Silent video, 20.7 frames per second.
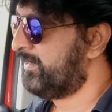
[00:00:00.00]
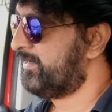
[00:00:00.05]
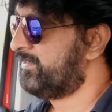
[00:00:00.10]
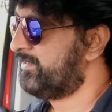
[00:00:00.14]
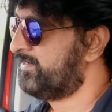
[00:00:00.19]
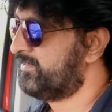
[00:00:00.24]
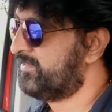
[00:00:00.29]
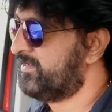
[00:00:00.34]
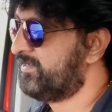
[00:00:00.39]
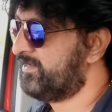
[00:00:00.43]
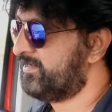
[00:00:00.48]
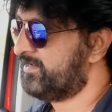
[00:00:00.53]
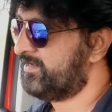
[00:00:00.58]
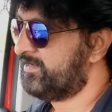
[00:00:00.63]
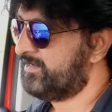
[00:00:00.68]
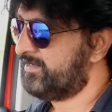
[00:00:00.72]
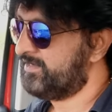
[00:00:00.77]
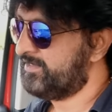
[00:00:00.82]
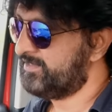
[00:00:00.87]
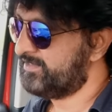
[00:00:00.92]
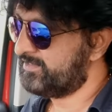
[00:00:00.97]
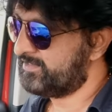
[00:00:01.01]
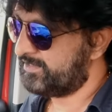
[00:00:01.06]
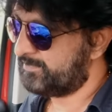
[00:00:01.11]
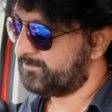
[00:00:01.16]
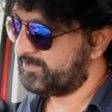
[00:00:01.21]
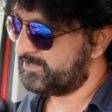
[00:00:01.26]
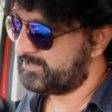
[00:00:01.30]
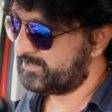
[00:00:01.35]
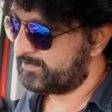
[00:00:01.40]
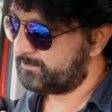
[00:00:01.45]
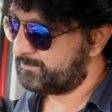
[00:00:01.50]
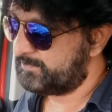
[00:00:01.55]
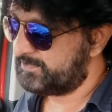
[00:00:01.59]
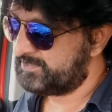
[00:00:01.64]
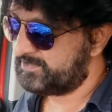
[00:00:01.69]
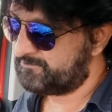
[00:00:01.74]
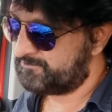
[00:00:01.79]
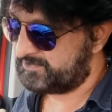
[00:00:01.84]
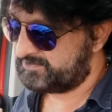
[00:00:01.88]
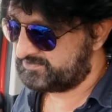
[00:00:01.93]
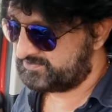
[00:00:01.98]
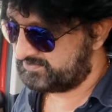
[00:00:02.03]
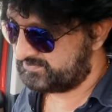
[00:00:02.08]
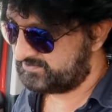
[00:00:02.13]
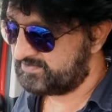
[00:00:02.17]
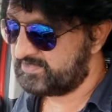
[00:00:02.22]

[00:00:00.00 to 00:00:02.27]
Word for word: and uh, incremental difference